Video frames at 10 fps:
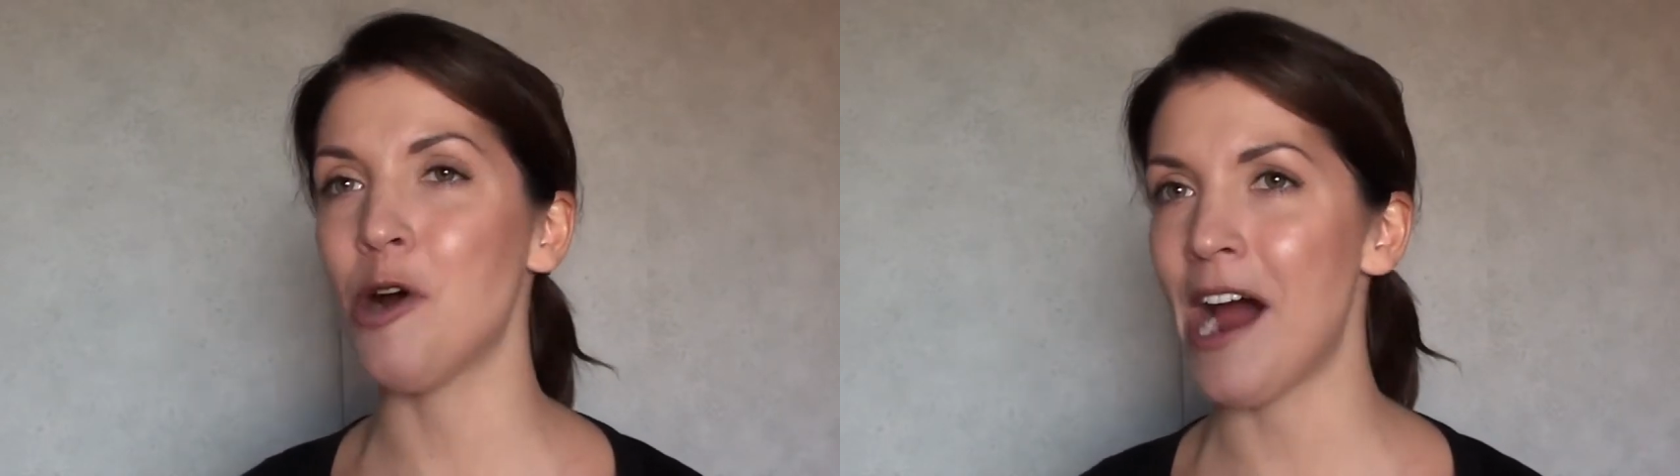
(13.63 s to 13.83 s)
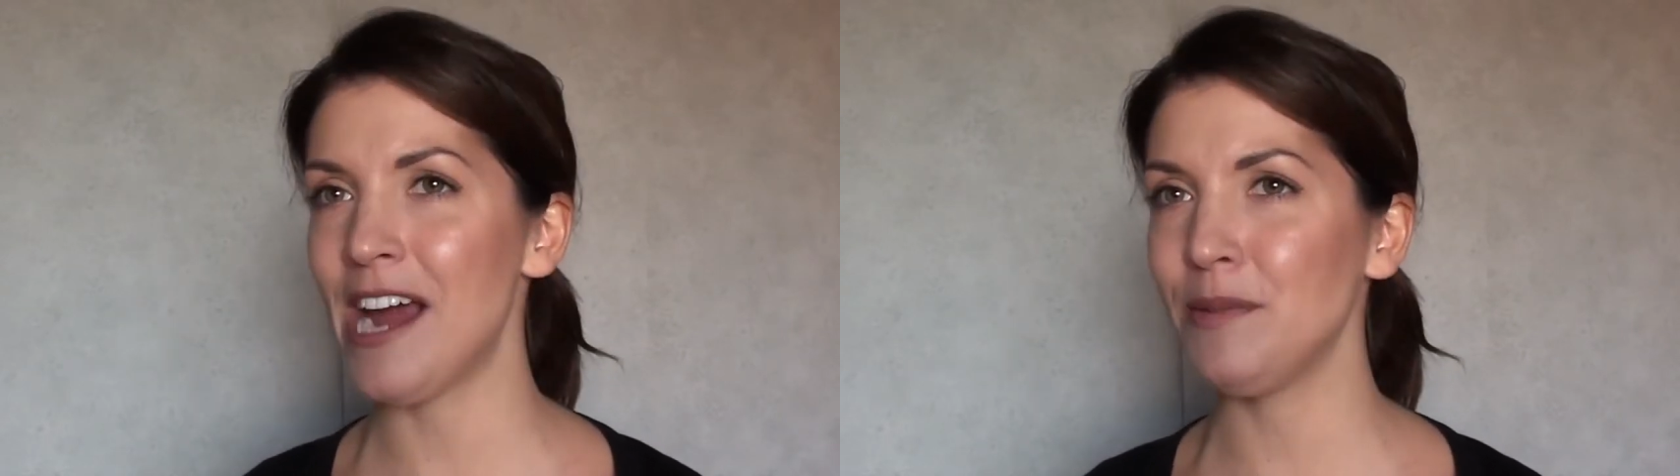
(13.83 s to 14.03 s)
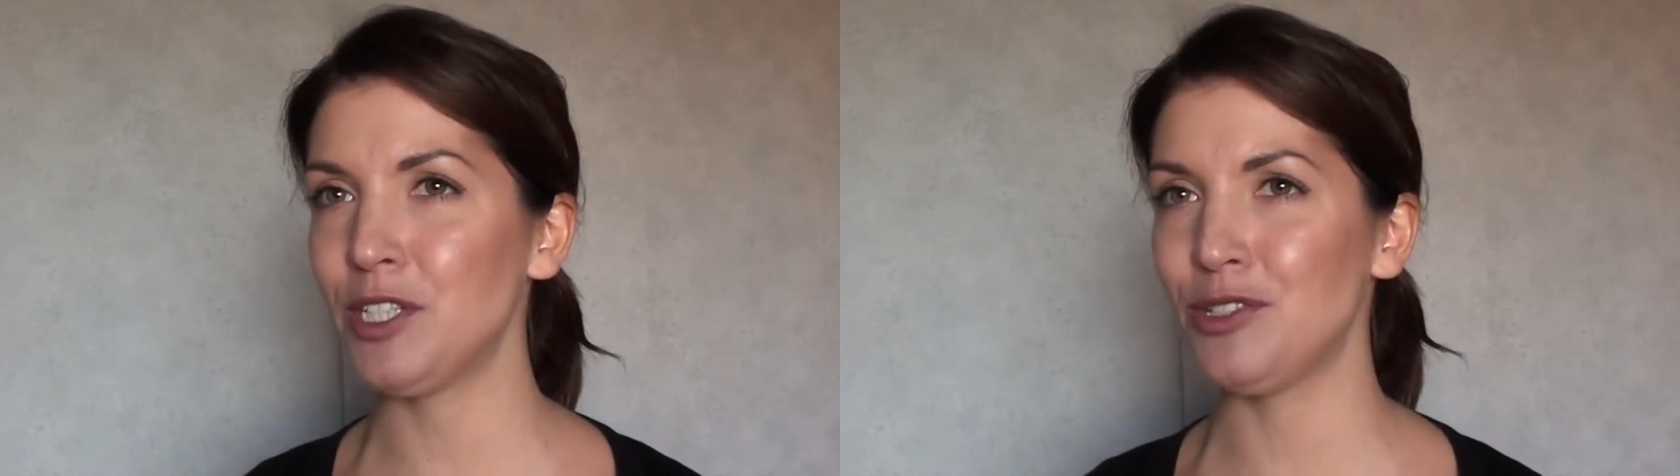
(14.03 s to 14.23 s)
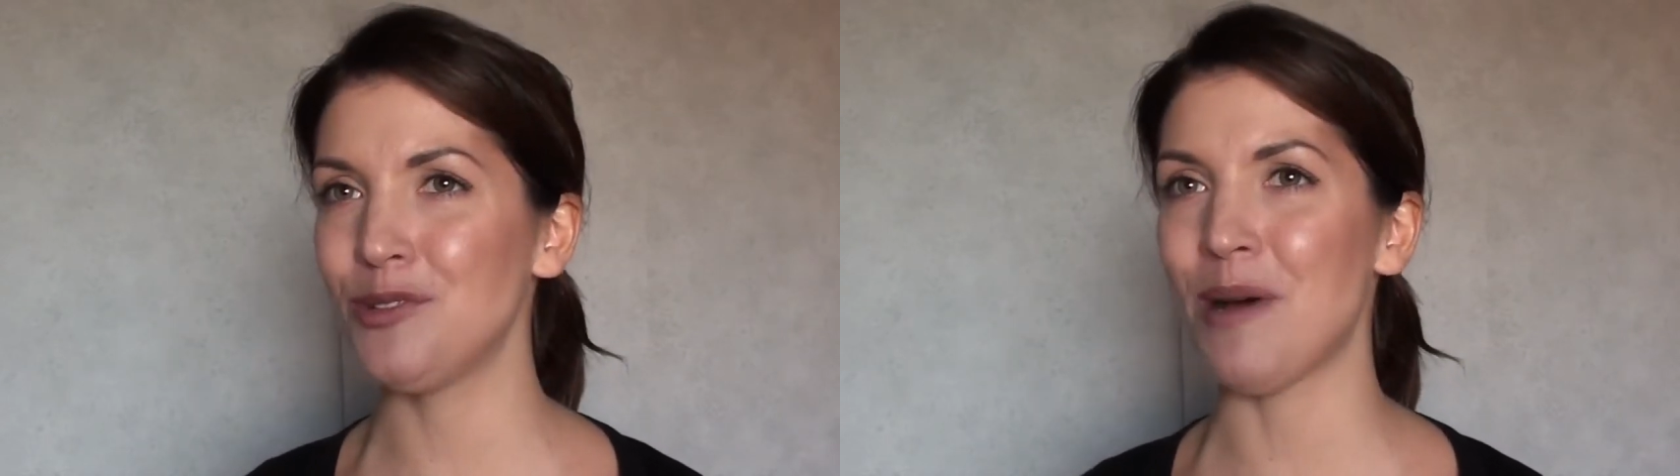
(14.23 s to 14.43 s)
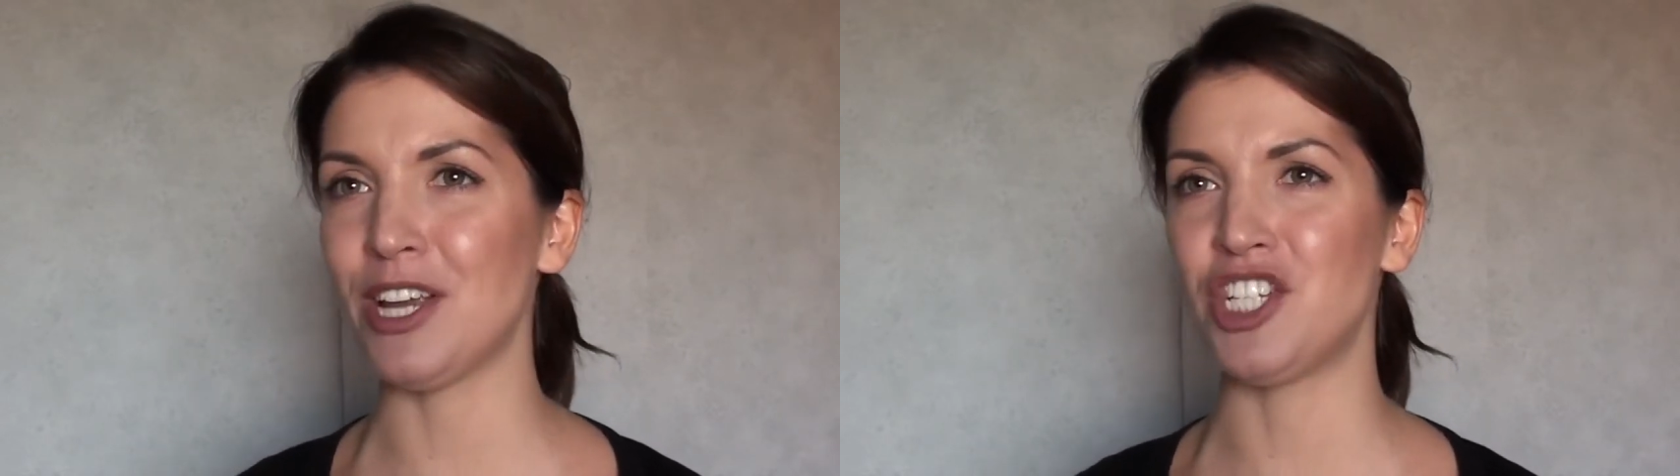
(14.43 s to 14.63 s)
hired me to do
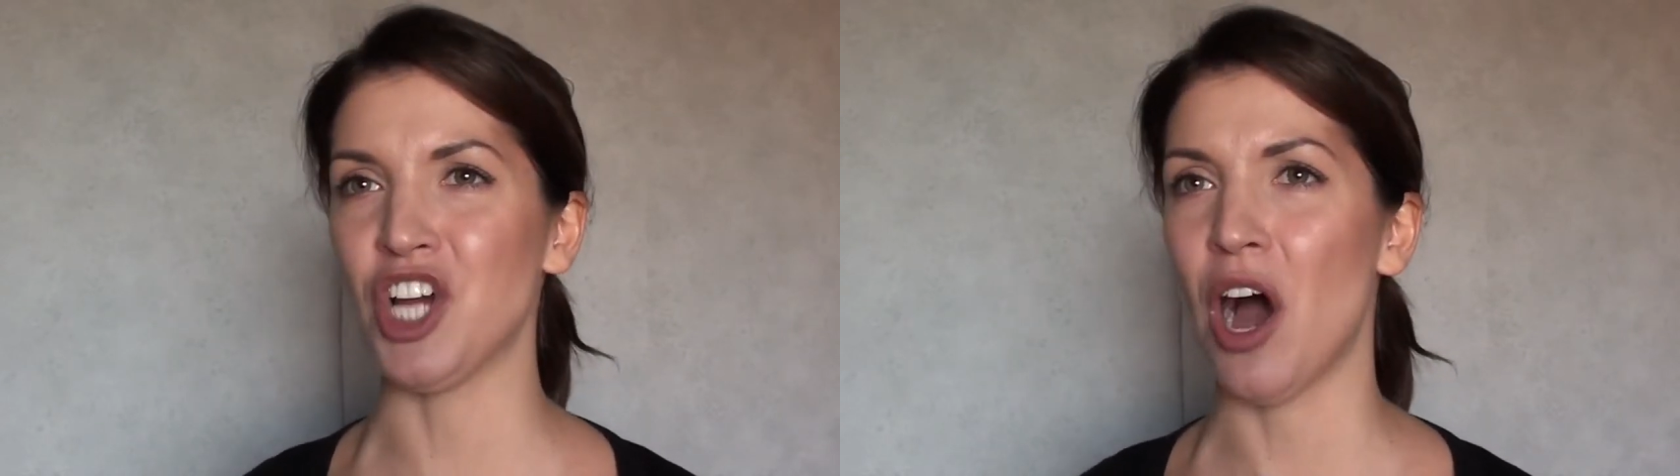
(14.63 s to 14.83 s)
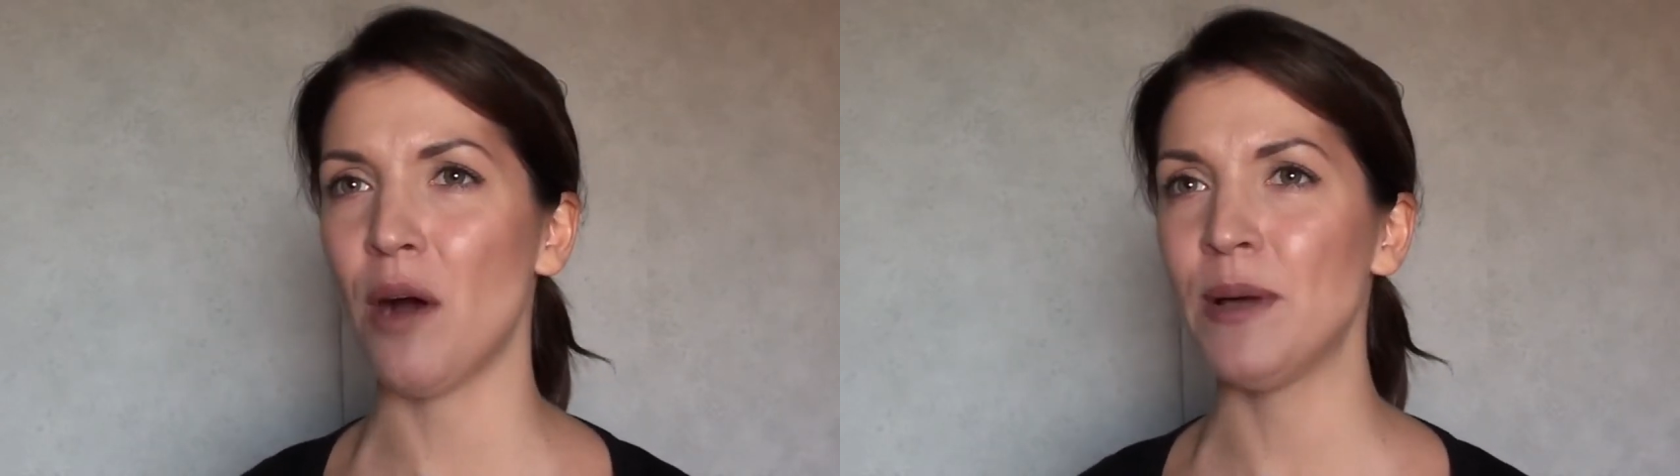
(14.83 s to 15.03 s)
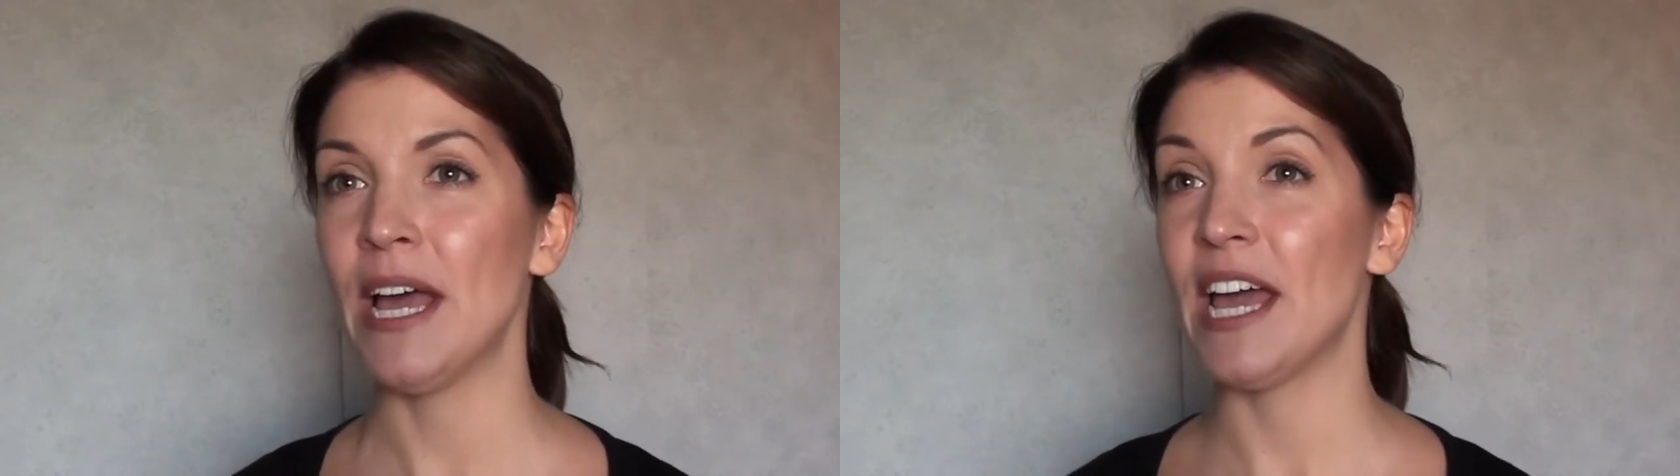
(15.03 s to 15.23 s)
my job,